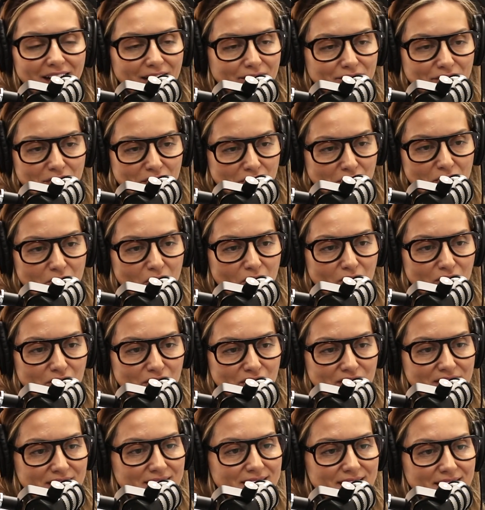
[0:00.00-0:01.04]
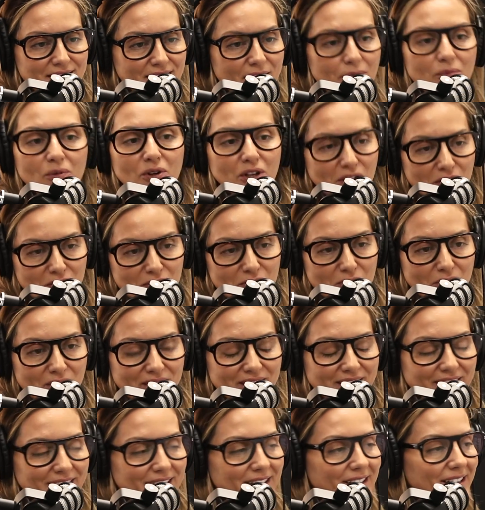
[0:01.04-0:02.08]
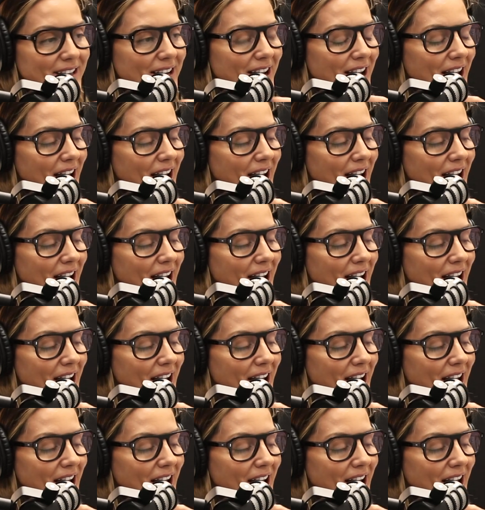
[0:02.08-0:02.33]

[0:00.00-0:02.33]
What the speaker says: after 2 washes, and then what do you do with it?